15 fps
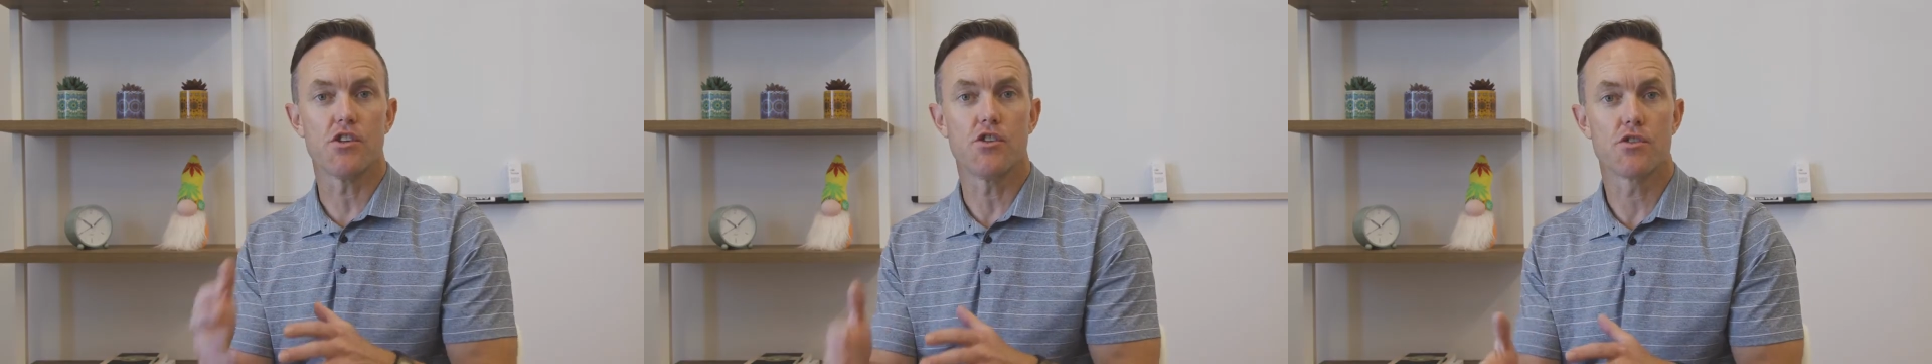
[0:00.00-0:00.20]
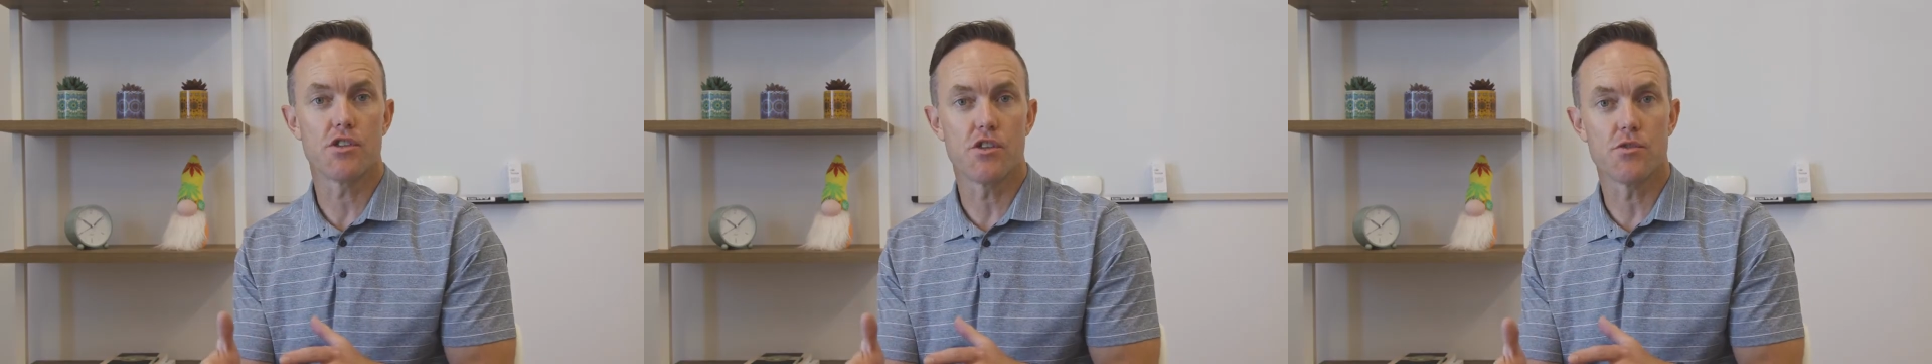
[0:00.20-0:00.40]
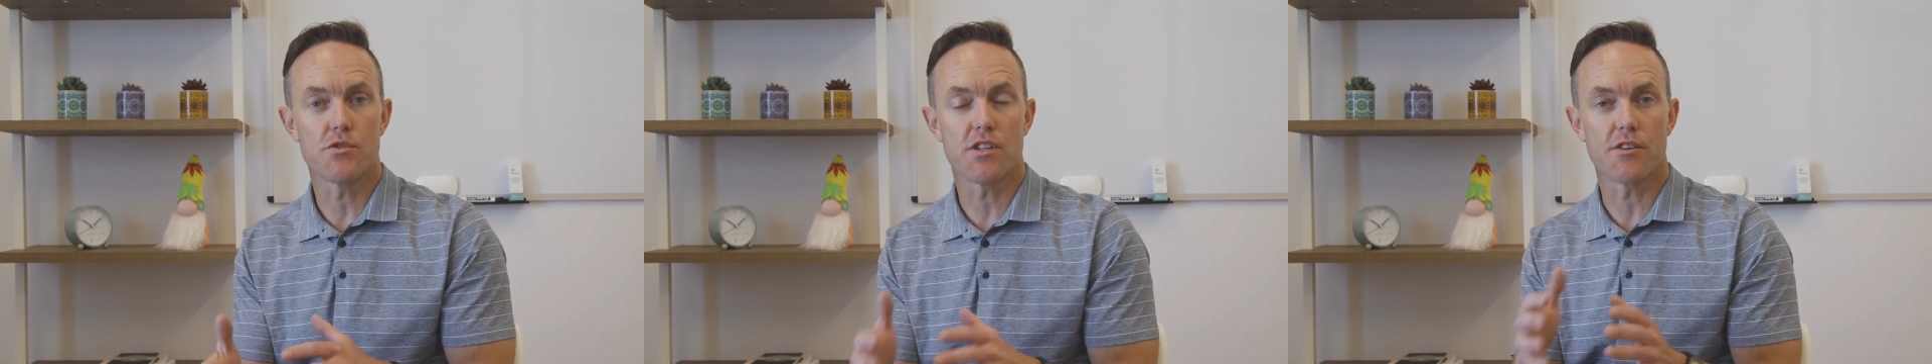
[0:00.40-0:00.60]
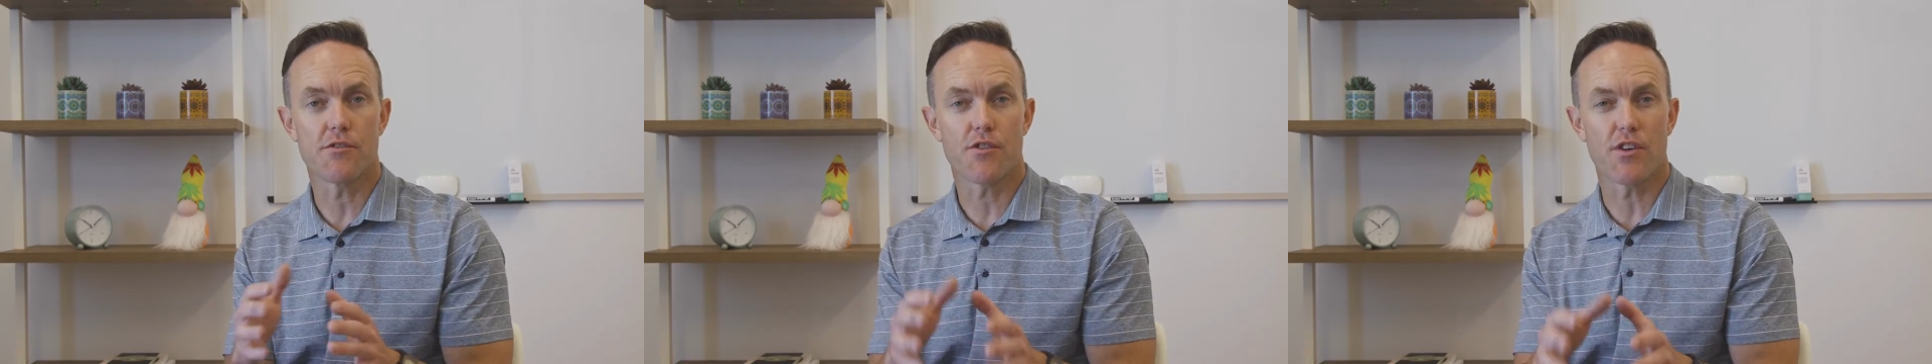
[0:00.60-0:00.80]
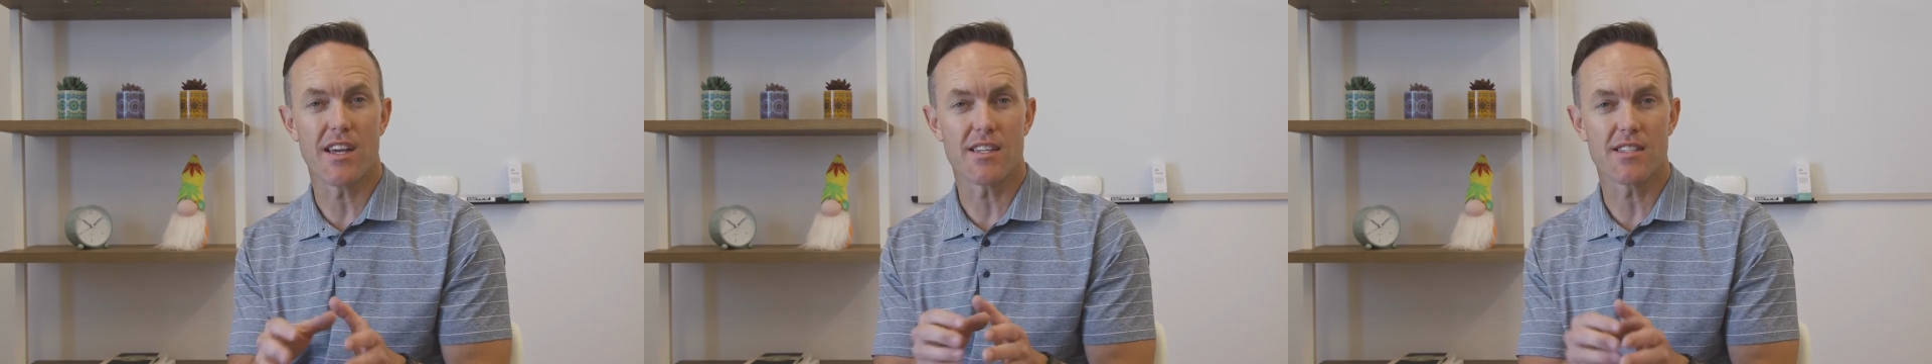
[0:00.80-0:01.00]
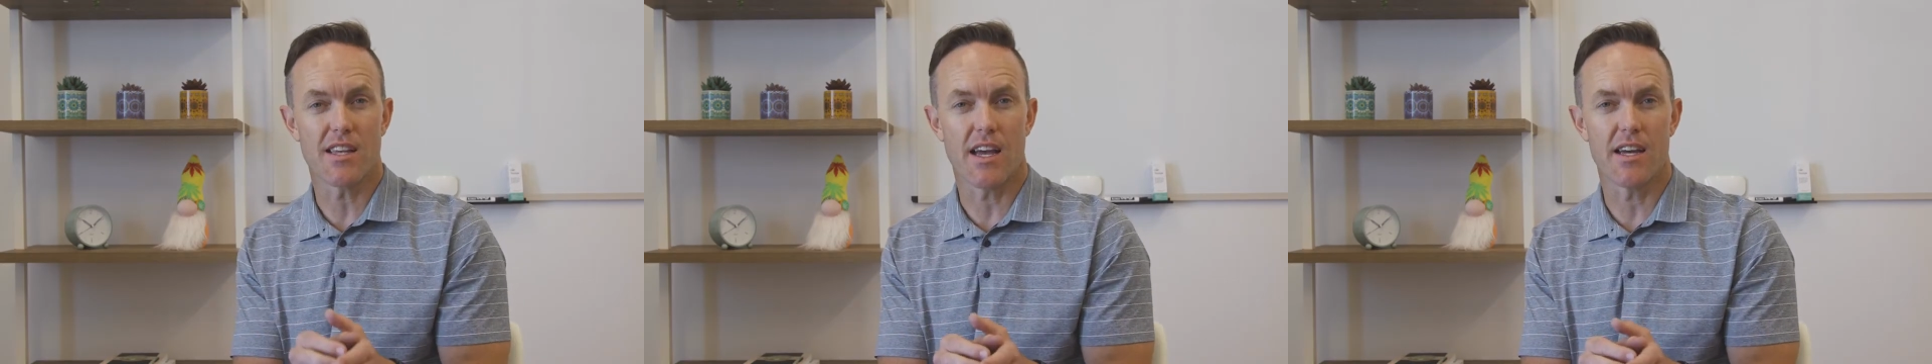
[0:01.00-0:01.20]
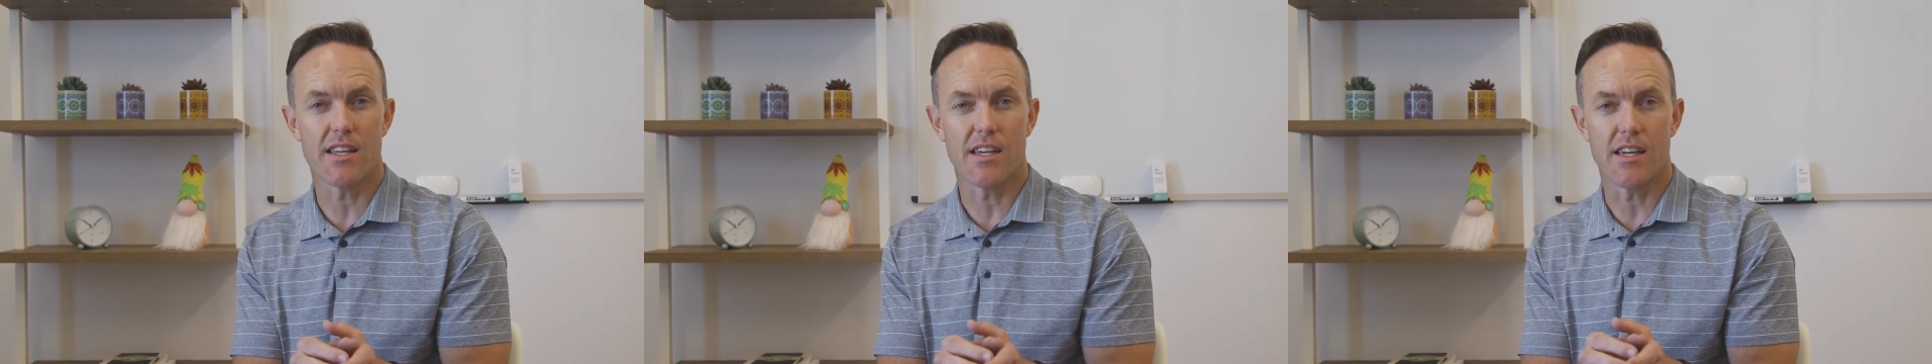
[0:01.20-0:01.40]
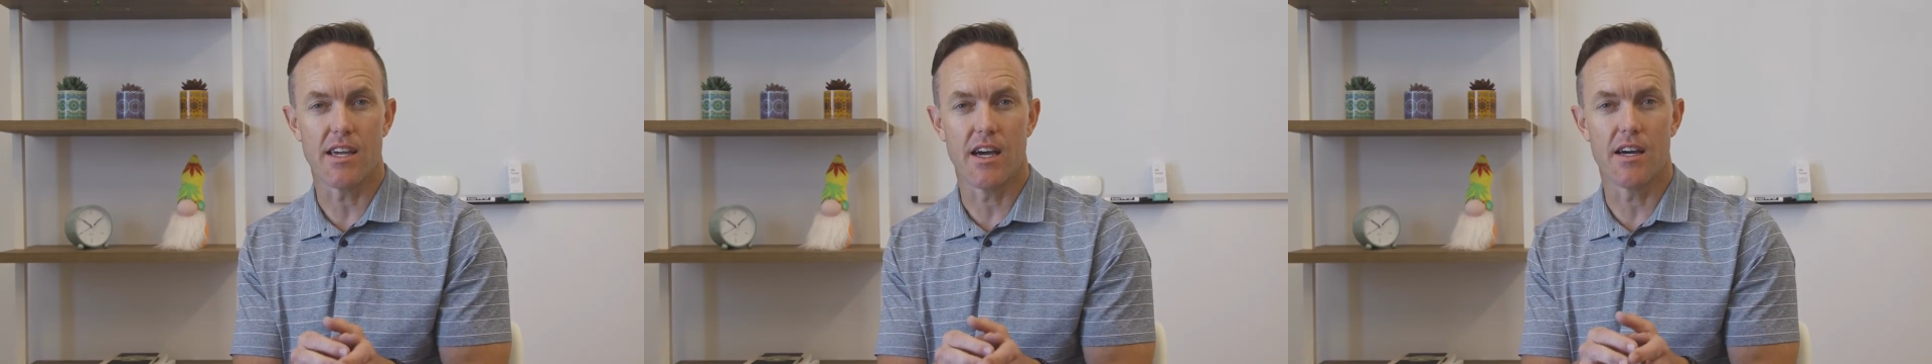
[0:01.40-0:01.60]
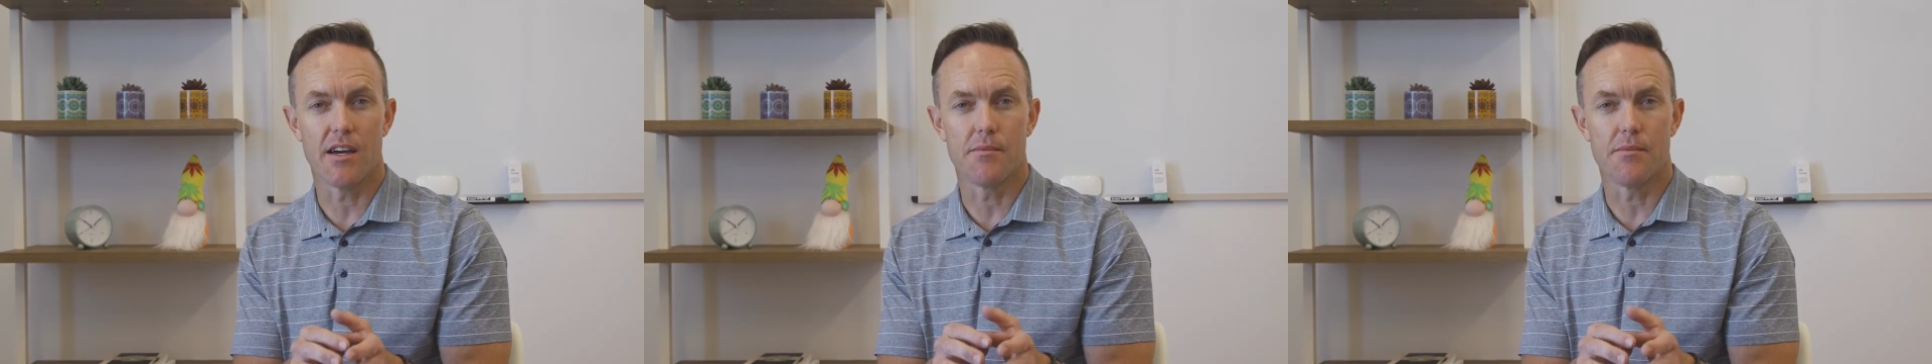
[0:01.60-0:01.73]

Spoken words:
you're using for anxiety,